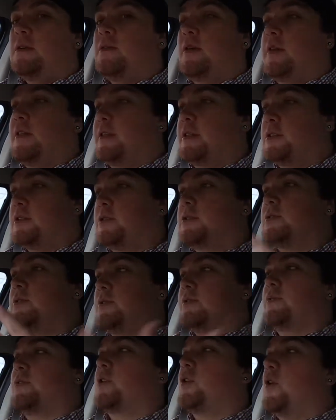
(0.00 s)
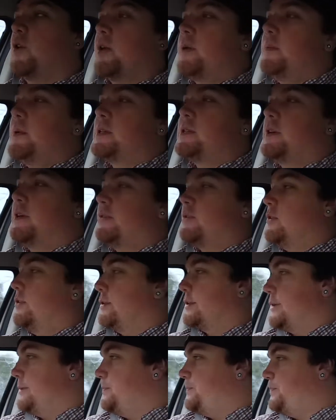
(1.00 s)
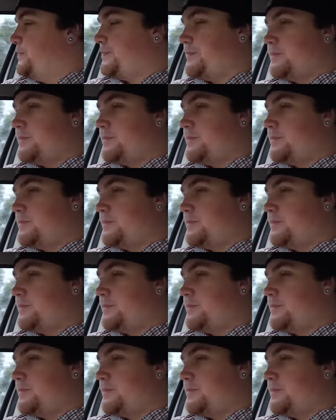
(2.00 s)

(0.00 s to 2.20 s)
rather than just sort of recording myself talking.